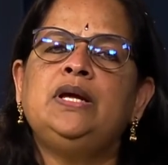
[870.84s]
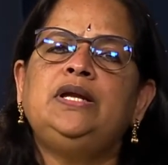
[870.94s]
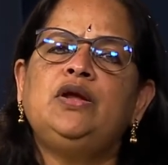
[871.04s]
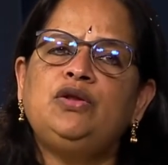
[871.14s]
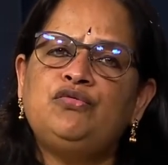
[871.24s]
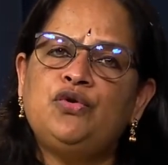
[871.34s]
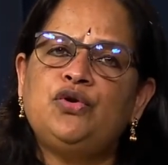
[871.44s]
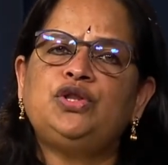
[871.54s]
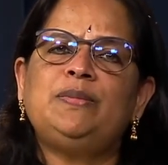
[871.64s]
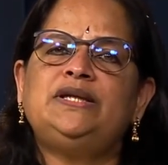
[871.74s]
Now the
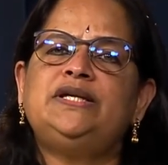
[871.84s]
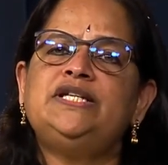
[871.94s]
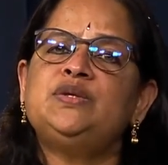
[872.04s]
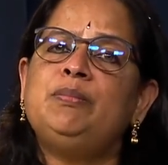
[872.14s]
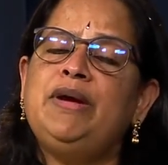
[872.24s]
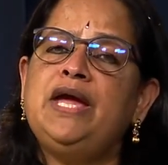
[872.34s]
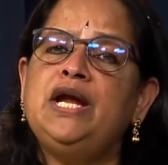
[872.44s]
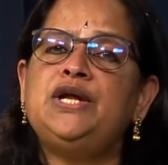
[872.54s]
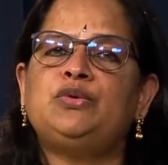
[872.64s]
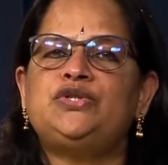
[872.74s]
fourth method is
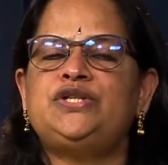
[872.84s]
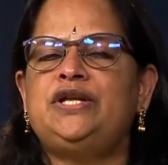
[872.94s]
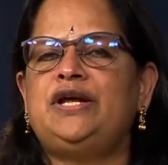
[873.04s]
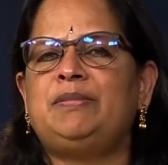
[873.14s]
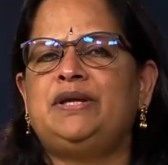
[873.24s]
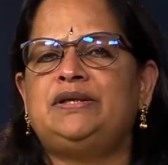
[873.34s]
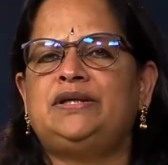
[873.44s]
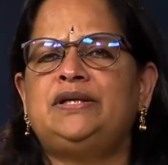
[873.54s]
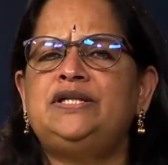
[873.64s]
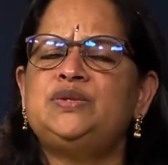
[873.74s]
mailed questionnaire
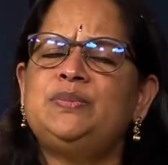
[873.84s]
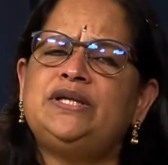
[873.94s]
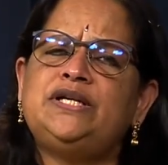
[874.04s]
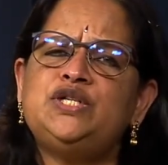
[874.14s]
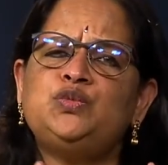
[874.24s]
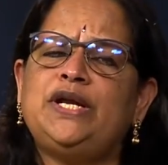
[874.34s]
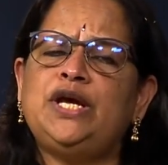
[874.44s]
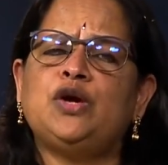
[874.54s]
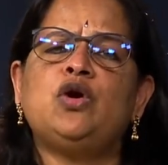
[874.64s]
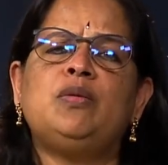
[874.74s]
method. This method is very
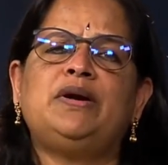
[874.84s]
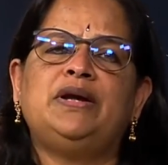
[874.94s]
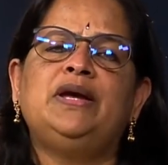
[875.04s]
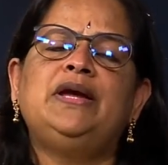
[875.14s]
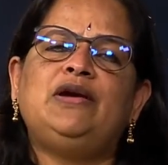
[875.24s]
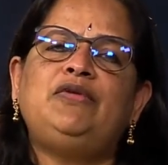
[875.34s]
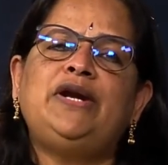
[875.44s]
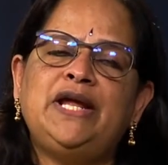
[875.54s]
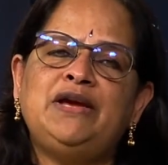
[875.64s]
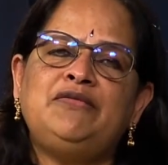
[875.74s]
common. Every
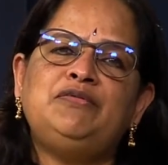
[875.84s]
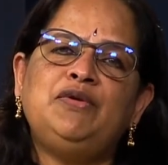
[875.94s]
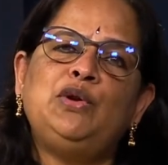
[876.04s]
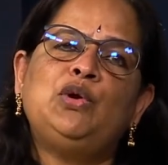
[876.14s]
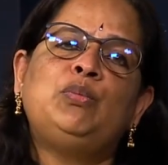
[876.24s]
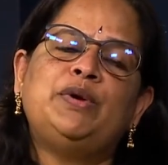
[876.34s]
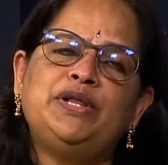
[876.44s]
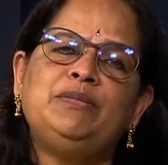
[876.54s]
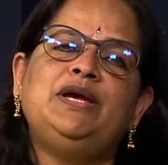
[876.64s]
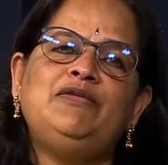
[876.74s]
day when we will open the
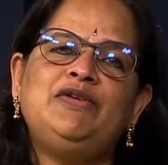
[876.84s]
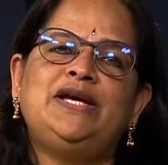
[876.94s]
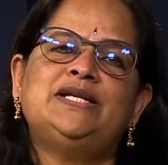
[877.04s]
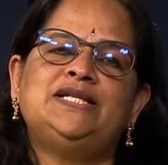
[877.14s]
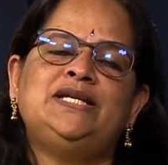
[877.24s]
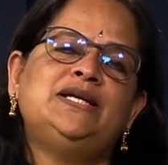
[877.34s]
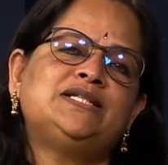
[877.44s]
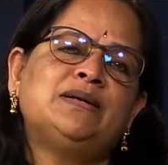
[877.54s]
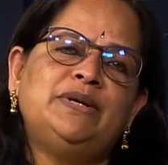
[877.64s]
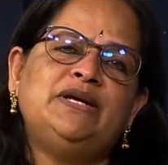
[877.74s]
mail, we can see that
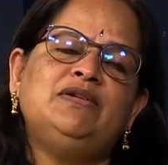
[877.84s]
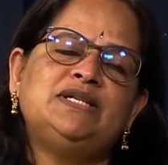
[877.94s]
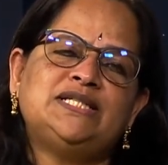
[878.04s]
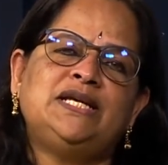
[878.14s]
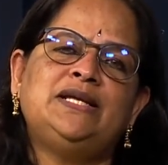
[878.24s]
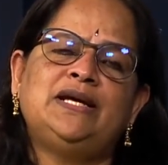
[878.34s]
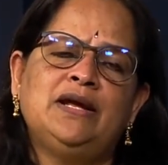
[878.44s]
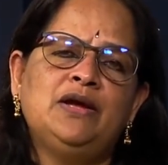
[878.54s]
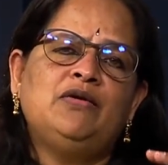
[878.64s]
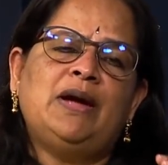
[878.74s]
somebody will say that
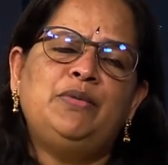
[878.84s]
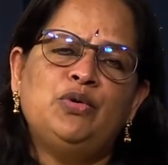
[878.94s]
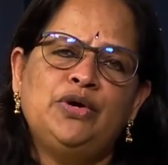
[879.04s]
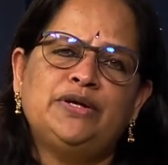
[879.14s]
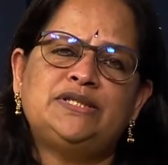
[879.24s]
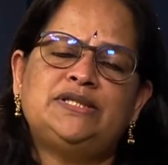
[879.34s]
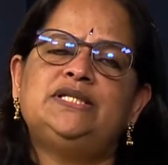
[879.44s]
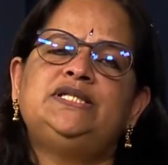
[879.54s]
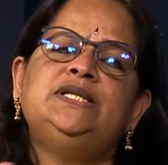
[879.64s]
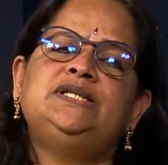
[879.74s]
I am doing
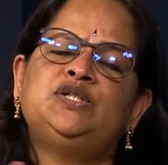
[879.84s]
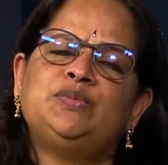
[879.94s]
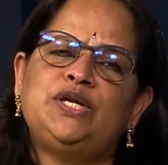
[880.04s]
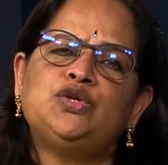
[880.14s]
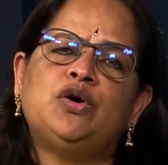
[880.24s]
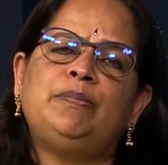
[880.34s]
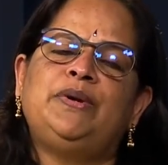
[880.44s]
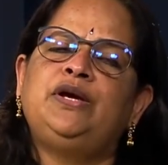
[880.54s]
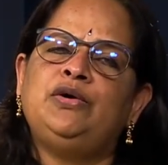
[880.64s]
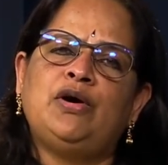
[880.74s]
research, this is my
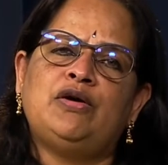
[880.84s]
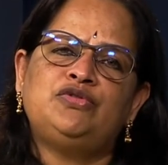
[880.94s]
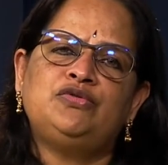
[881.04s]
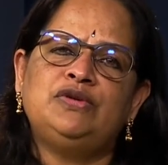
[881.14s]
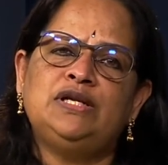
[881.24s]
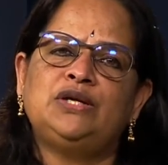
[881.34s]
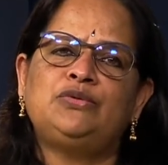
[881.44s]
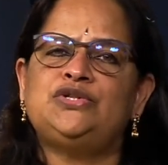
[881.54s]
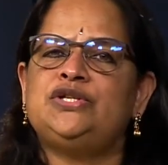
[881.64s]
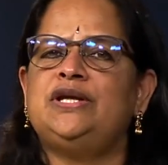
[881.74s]
topic, you have to fill the
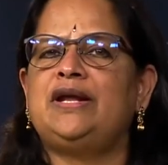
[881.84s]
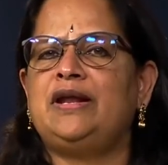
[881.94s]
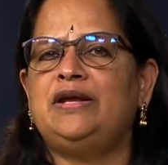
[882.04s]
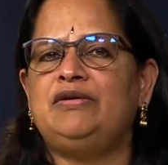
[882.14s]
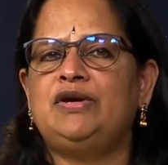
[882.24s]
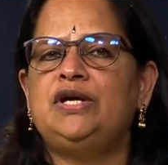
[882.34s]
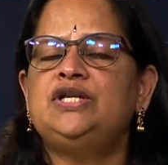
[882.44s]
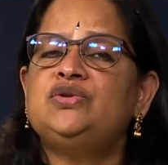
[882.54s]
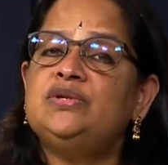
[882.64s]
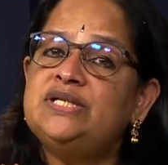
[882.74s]
questionnaire and give.
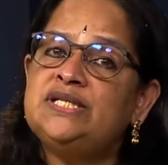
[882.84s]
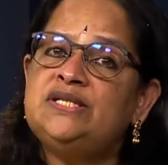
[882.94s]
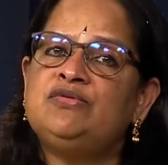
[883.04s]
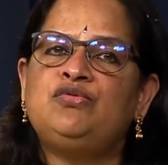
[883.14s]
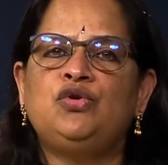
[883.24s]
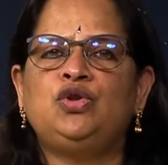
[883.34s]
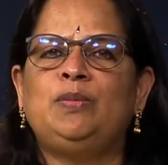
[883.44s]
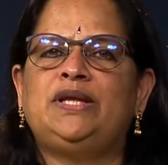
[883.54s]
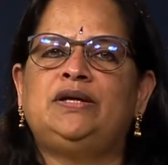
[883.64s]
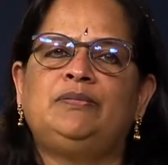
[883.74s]
So this is the fourth
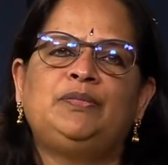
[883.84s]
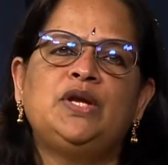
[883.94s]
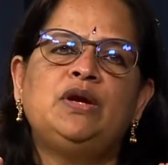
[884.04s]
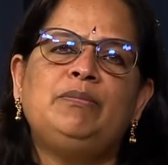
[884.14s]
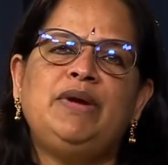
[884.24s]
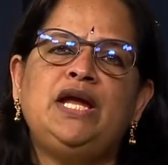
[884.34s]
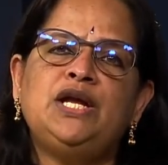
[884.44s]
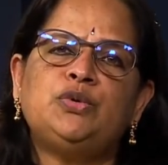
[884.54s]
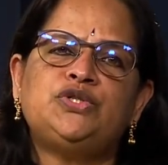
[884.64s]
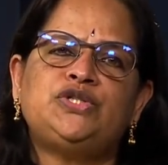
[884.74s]
method, mail
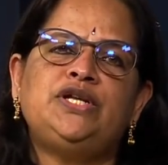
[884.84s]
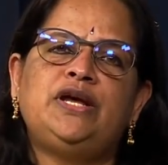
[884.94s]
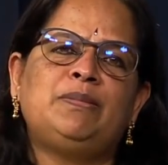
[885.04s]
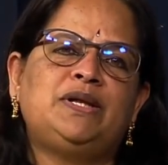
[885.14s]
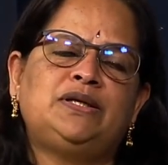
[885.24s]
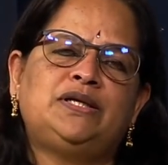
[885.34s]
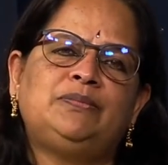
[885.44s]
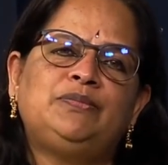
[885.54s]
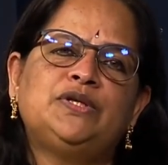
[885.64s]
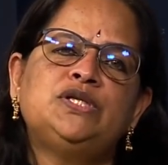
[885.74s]
questionnaire method.
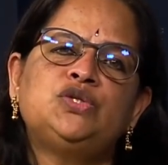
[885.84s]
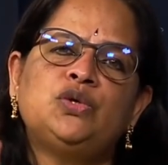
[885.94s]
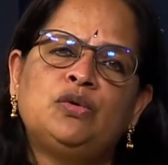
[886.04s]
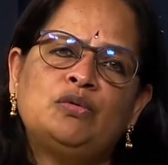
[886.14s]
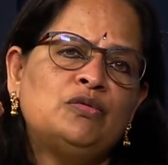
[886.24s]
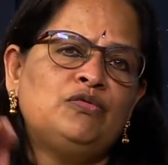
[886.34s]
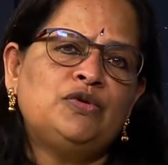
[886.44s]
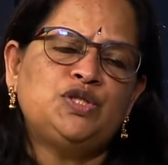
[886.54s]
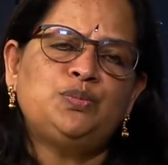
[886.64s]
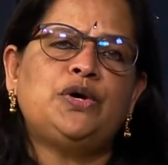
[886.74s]
So
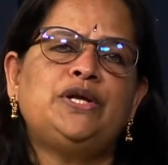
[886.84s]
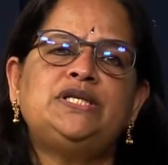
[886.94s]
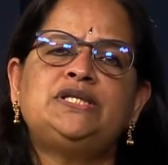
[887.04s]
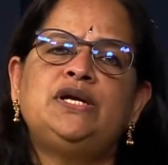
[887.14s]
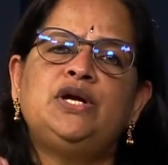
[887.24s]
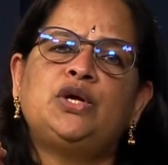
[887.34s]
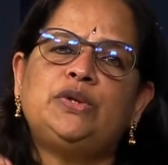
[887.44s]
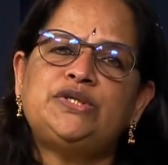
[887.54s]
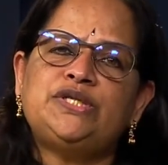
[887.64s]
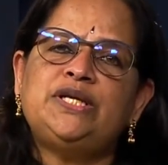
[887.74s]
first point is
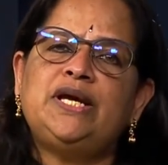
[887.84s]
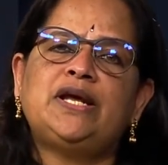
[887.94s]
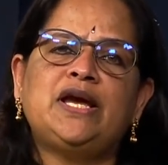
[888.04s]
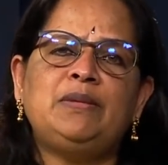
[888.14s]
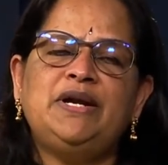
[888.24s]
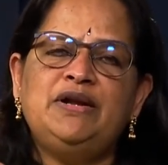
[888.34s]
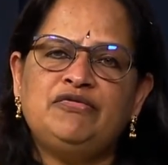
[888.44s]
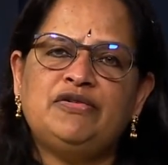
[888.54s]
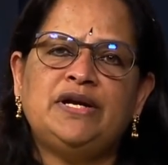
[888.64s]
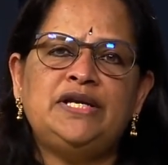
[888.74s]
questionnaire can be
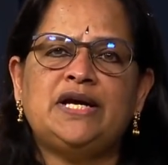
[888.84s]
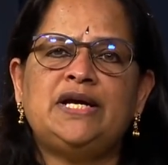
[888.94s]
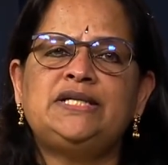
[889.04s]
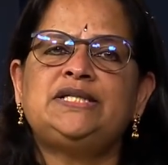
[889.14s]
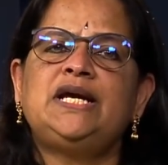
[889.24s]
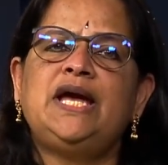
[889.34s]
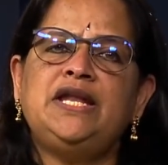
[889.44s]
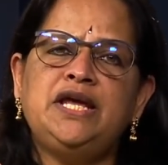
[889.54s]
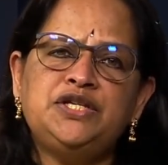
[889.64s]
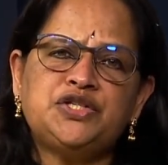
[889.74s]
defined as an
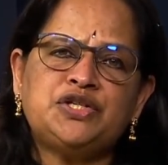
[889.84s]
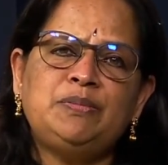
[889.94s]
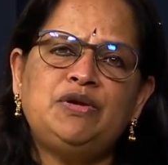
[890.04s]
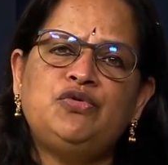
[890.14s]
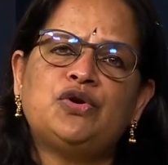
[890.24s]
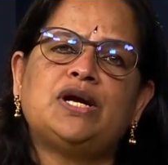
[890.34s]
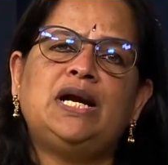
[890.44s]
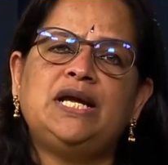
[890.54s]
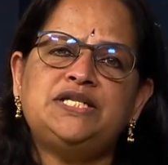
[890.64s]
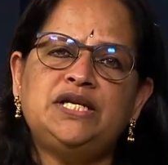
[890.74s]
instrument for
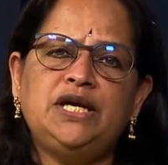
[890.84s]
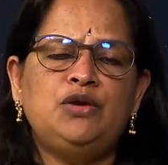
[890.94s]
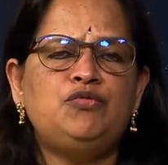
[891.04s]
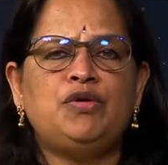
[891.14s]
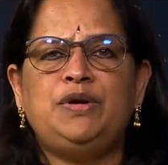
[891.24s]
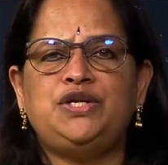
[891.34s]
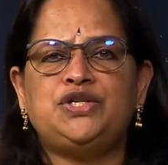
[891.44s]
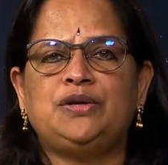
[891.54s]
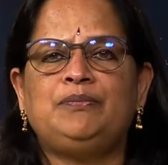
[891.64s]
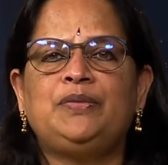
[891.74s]
collecting
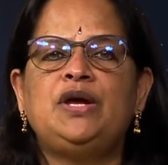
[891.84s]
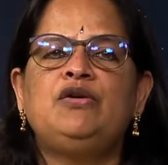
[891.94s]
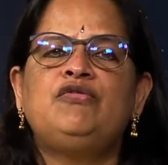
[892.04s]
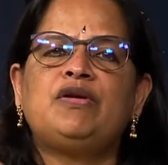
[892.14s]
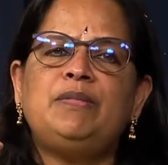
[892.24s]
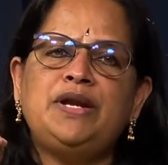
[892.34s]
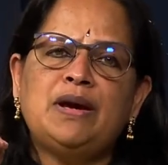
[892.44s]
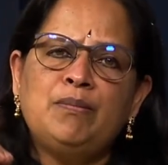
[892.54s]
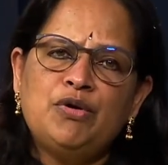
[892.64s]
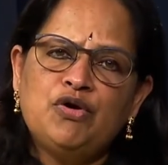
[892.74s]
information from a
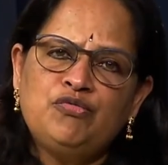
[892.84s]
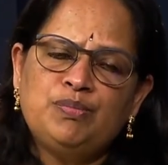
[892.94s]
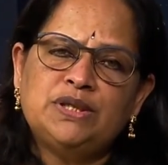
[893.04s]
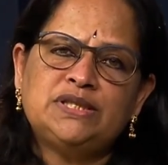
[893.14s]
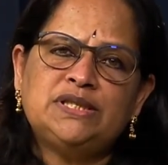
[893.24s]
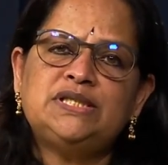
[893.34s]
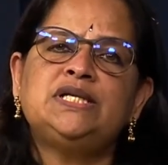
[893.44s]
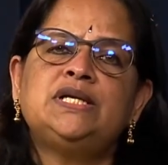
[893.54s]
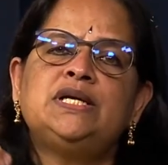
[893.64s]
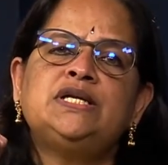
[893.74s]
number of persons
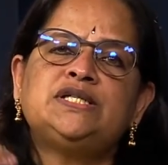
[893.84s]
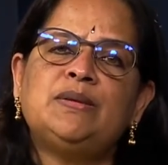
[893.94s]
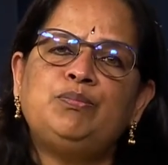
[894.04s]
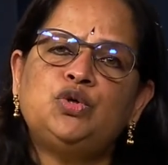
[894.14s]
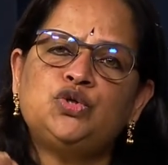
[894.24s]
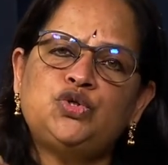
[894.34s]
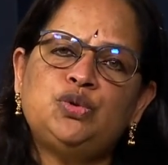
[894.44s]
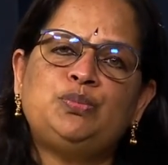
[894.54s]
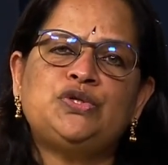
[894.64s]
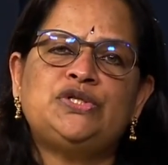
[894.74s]
supposed to
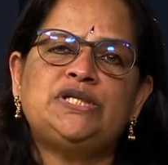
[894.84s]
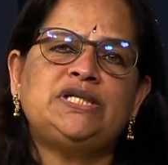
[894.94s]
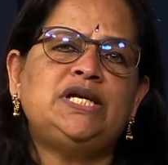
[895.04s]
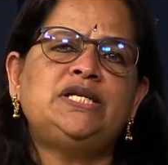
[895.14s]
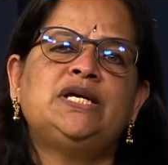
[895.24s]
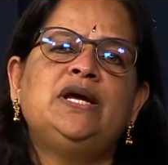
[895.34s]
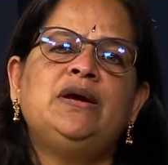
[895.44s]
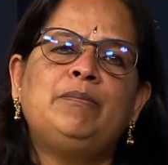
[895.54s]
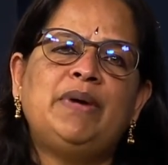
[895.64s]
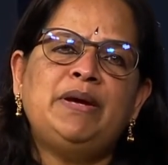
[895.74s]
possess it
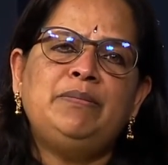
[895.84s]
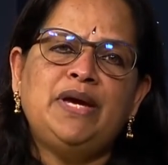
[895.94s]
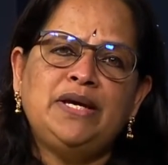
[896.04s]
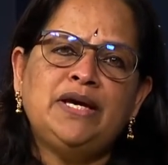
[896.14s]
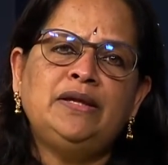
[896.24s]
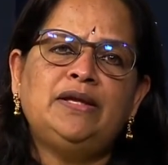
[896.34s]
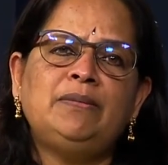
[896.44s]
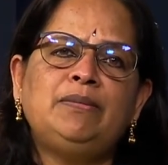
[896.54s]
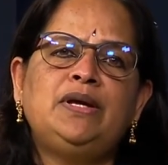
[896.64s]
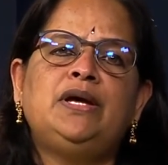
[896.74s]
by making them
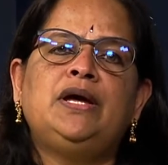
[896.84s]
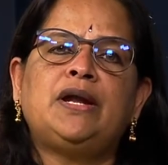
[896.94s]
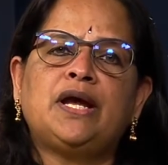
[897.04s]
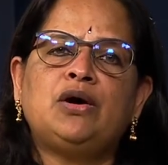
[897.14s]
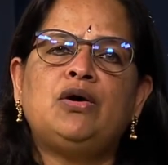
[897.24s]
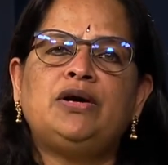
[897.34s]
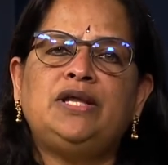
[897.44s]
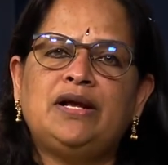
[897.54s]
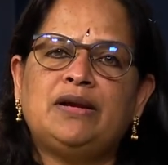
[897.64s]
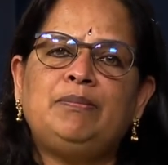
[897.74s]
record
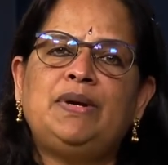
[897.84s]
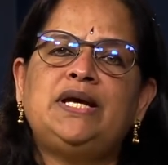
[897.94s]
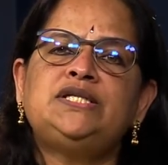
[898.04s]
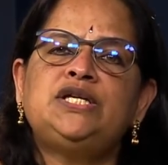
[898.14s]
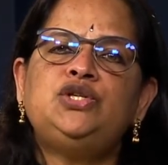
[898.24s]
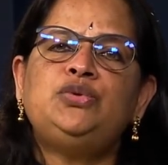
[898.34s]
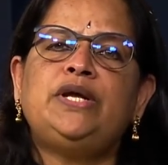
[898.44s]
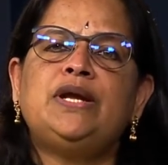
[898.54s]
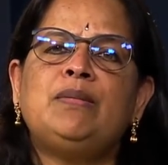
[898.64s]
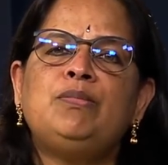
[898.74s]
their replies to a
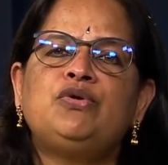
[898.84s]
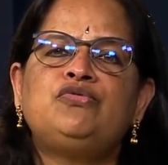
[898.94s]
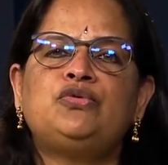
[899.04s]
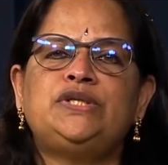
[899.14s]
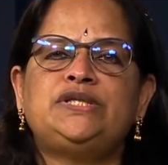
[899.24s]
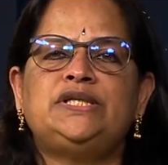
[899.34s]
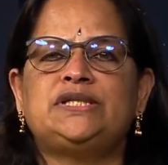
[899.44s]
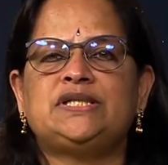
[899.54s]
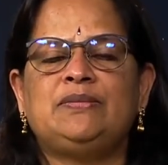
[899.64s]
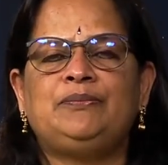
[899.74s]
number of questions.